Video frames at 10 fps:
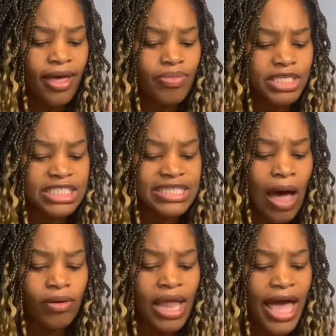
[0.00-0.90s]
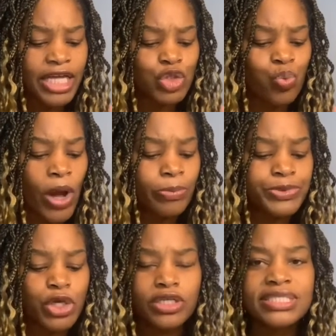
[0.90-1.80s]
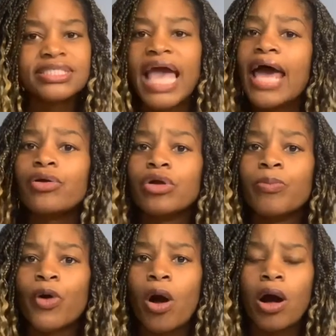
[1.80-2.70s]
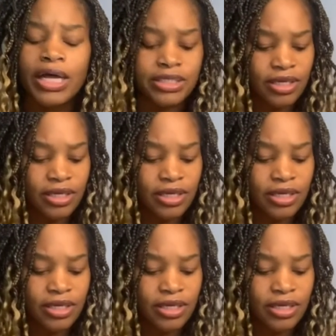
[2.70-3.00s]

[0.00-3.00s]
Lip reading: and the stout lion's whelps are scattered abroad.